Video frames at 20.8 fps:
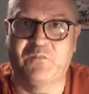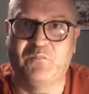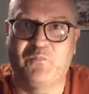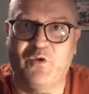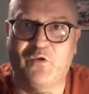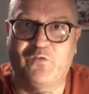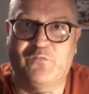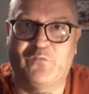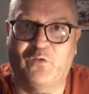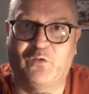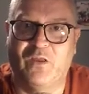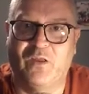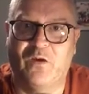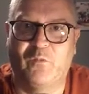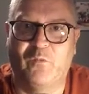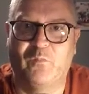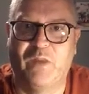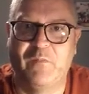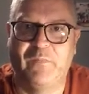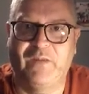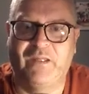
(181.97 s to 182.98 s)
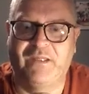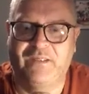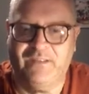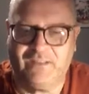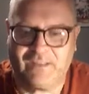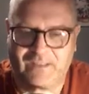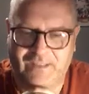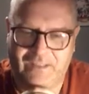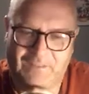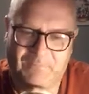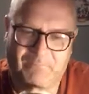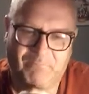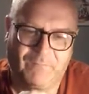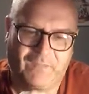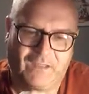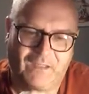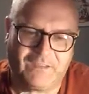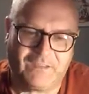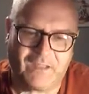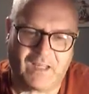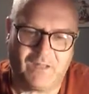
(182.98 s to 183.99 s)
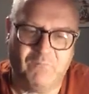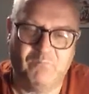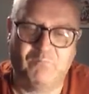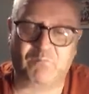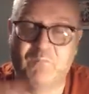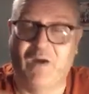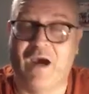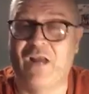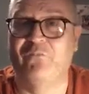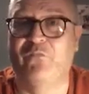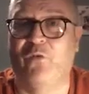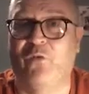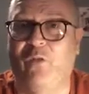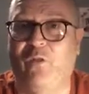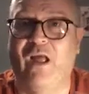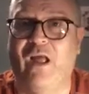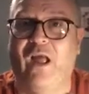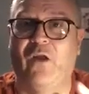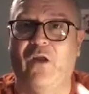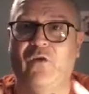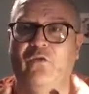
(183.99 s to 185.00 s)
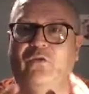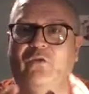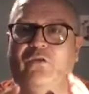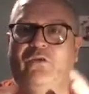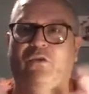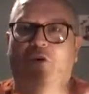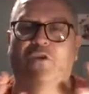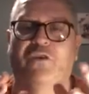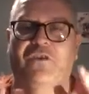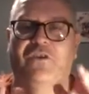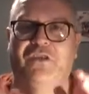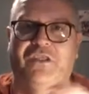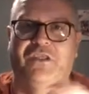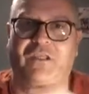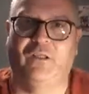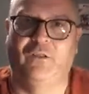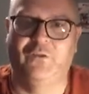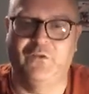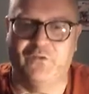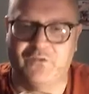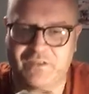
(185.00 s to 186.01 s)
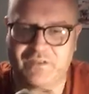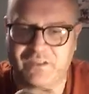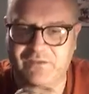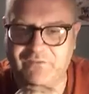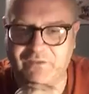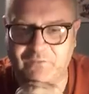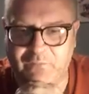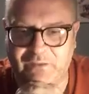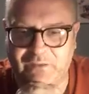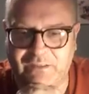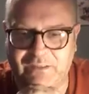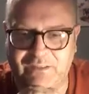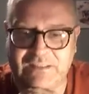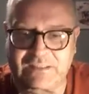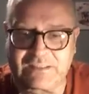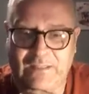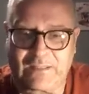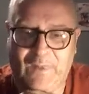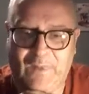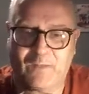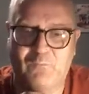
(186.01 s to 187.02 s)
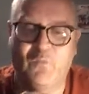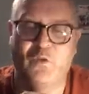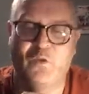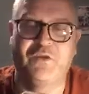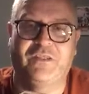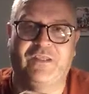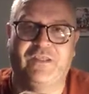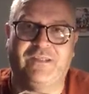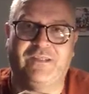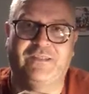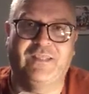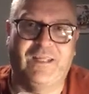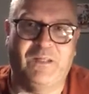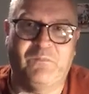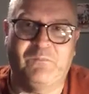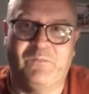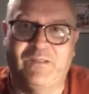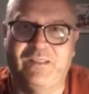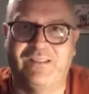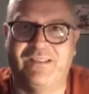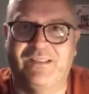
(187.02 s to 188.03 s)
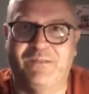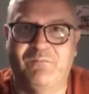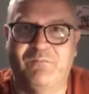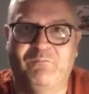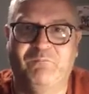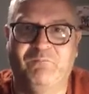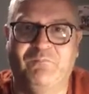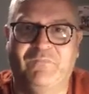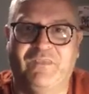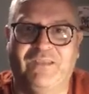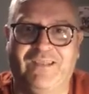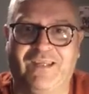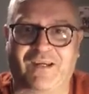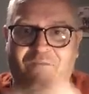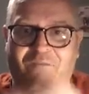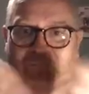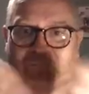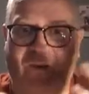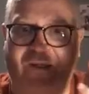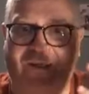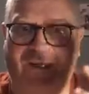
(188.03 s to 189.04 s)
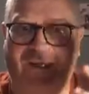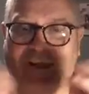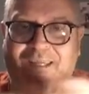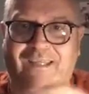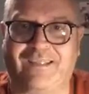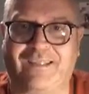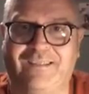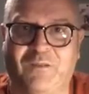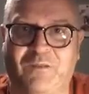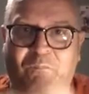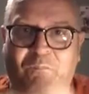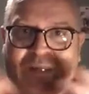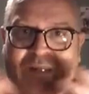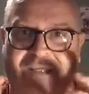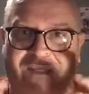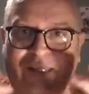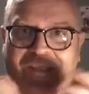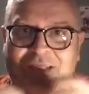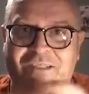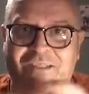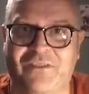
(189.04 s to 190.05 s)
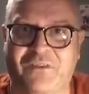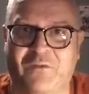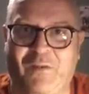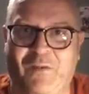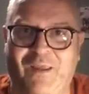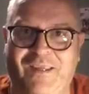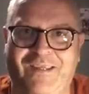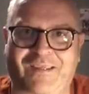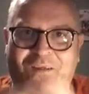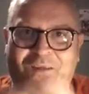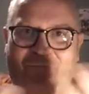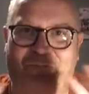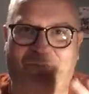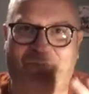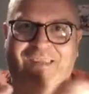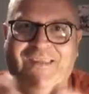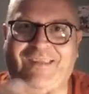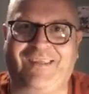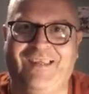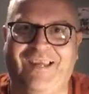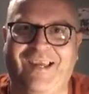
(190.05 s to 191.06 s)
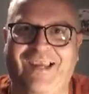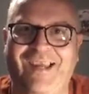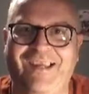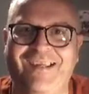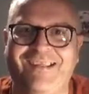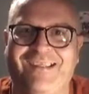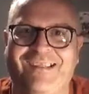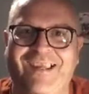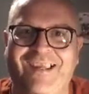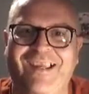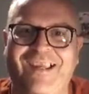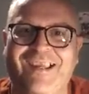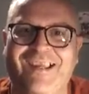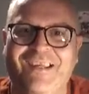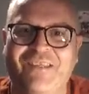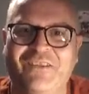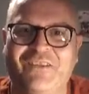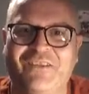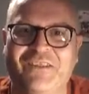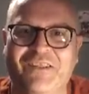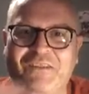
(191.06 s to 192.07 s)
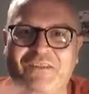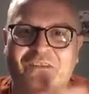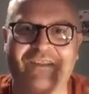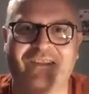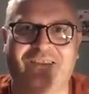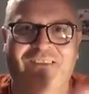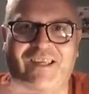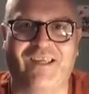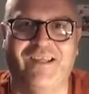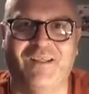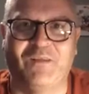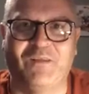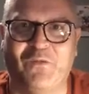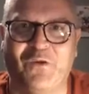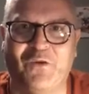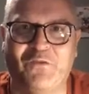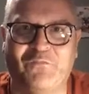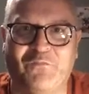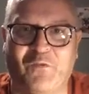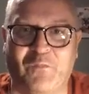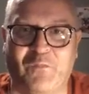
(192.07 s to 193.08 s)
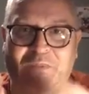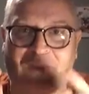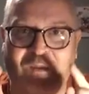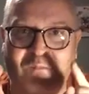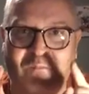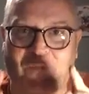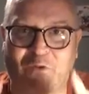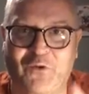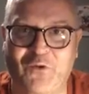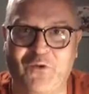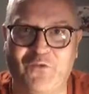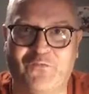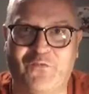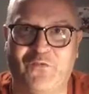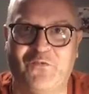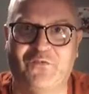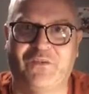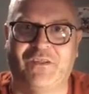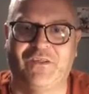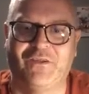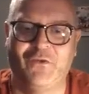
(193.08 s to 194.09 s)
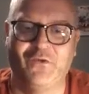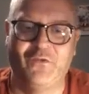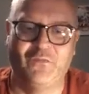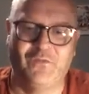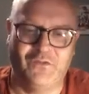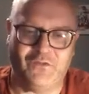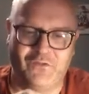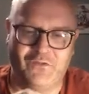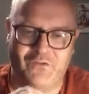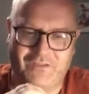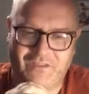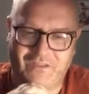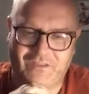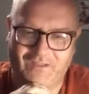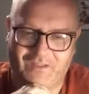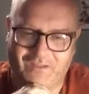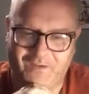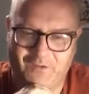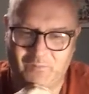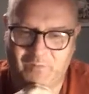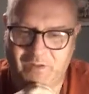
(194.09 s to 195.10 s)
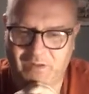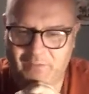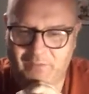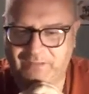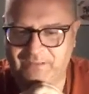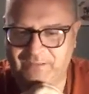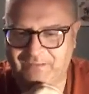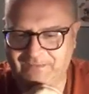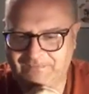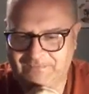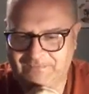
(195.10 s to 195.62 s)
beautiful little baby and marvel at how gorgeous it looks, even when most of the time they have big head, or big ears, or big eyes. So they're not entirely beautiful, but they're beautiful to you when you see your little baby.